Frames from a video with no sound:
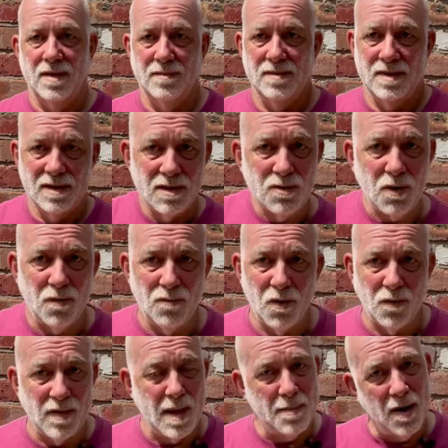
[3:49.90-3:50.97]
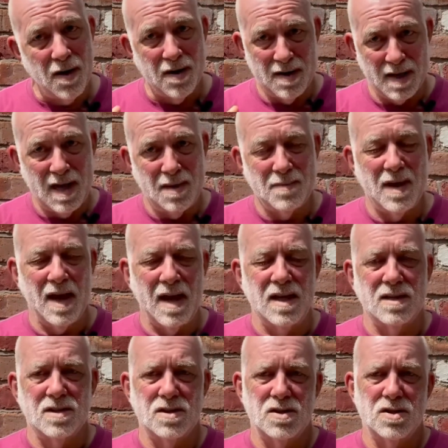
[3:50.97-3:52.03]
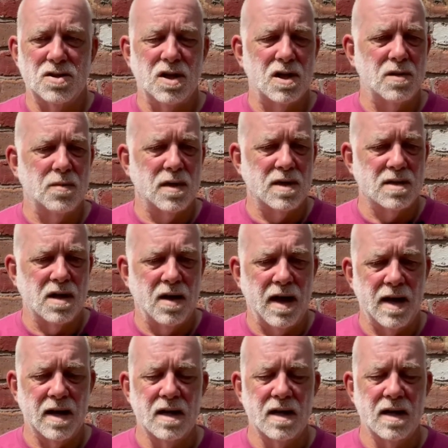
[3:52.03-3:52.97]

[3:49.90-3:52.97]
just gone wrong there, but I'm going to keep that in just to show you what it's like.